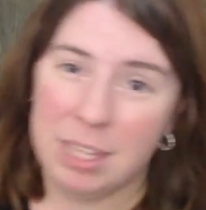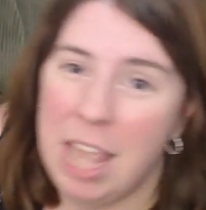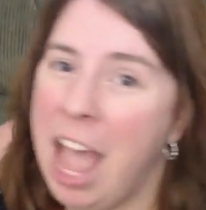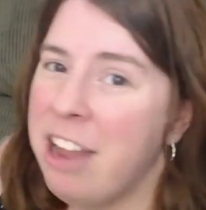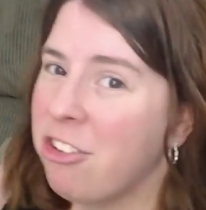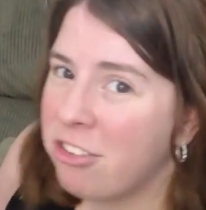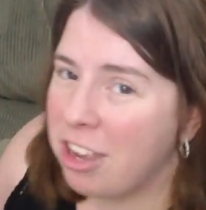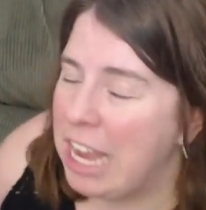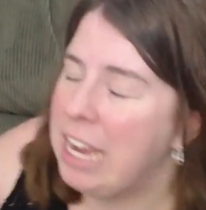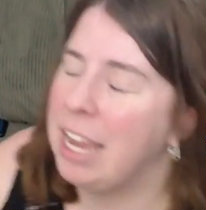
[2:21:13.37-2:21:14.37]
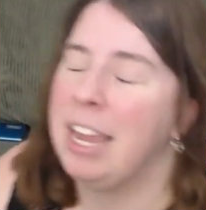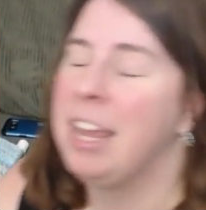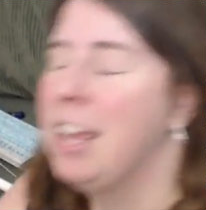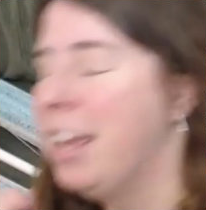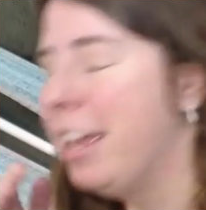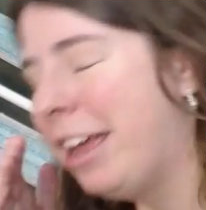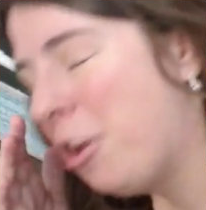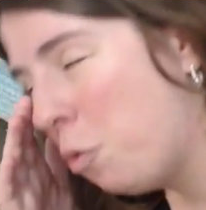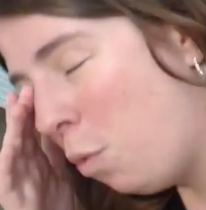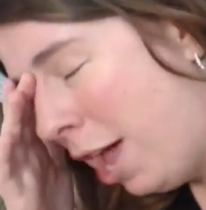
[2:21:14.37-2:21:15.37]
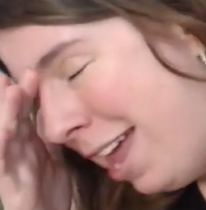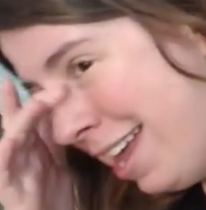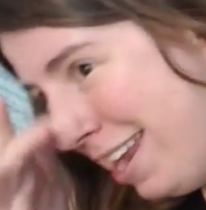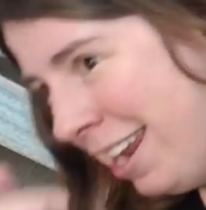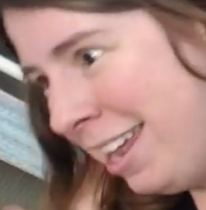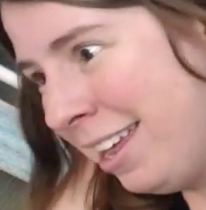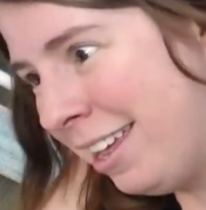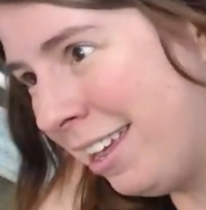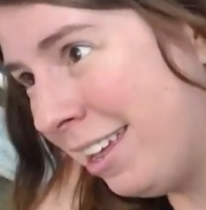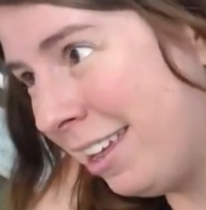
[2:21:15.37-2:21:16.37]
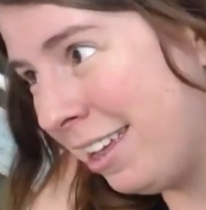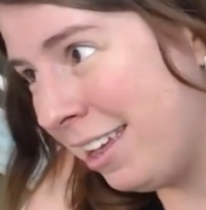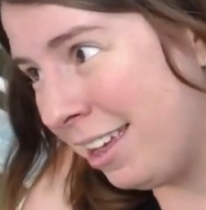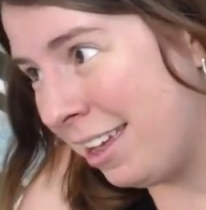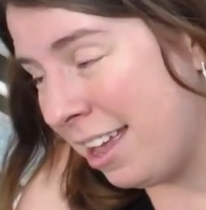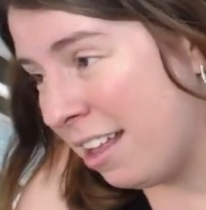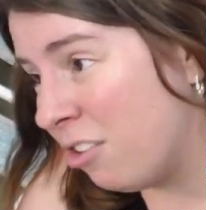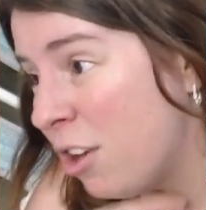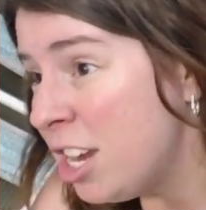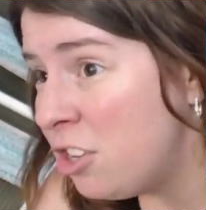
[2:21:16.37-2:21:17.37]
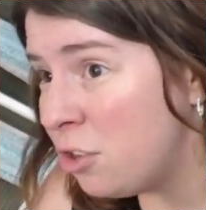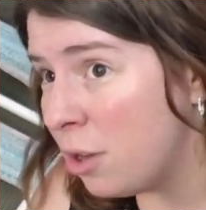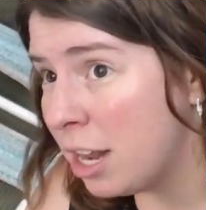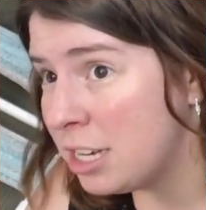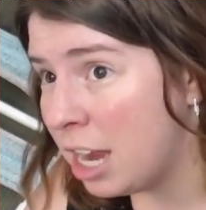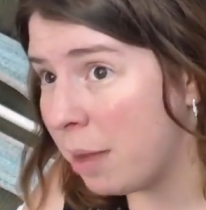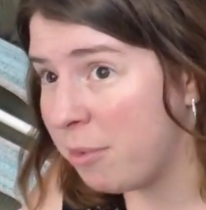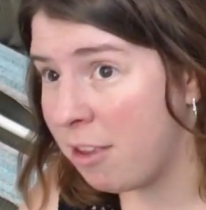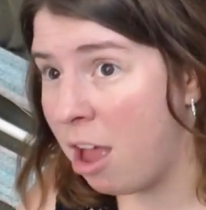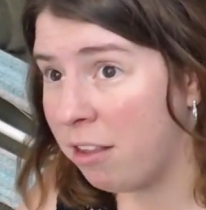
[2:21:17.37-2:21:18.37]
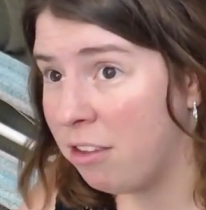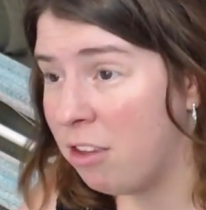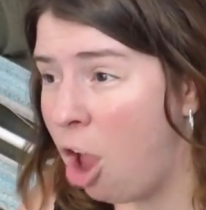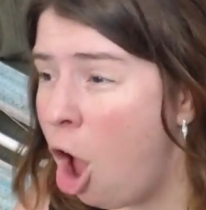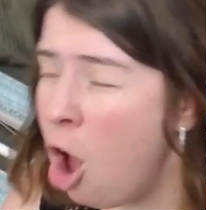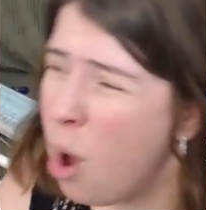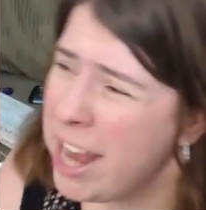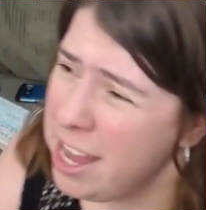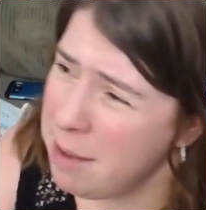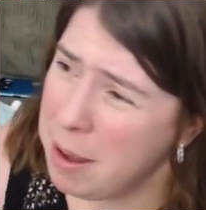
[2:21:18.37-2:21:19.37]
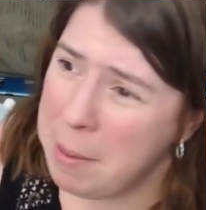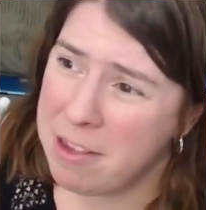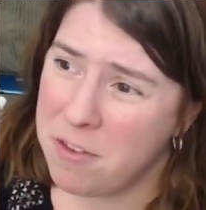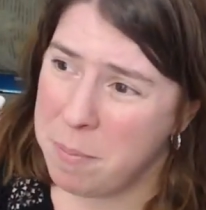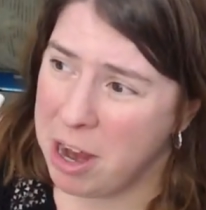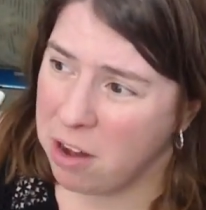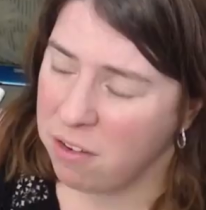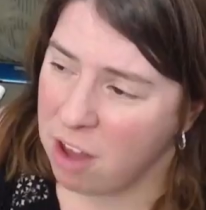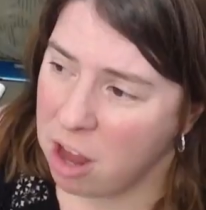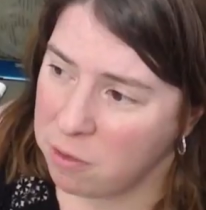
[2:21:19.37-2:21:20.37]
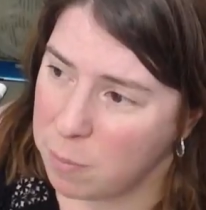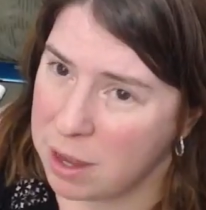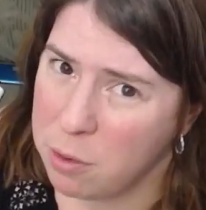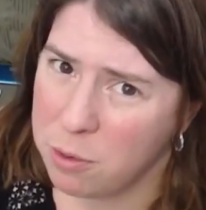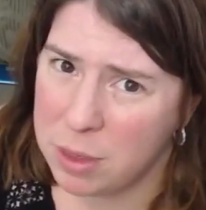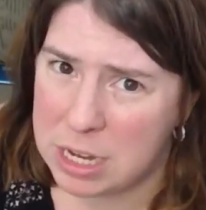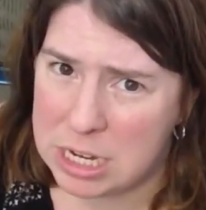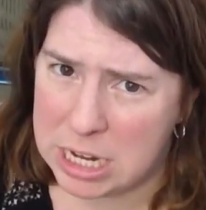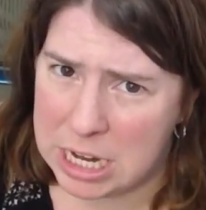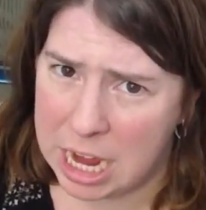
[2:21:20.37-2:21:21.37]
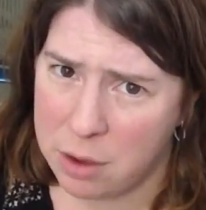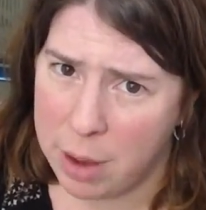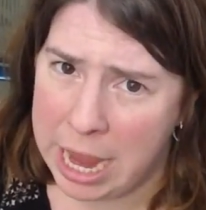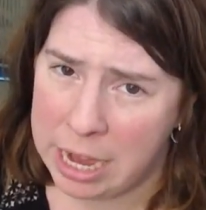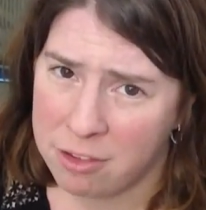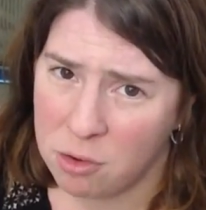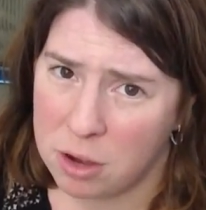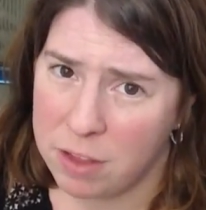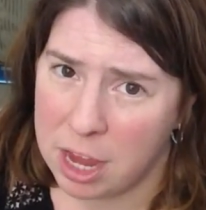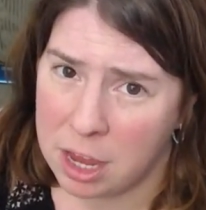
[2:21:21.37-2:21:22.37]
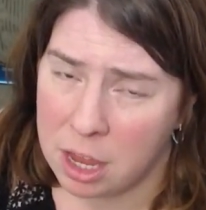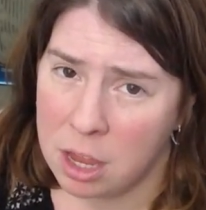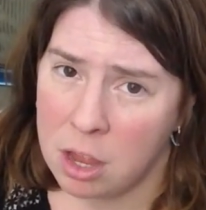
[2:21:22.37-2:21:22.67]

I just like when, so I did two at a time socks. And, oh, I did make myself a pair of socks, but it was with a DK weight, sort of like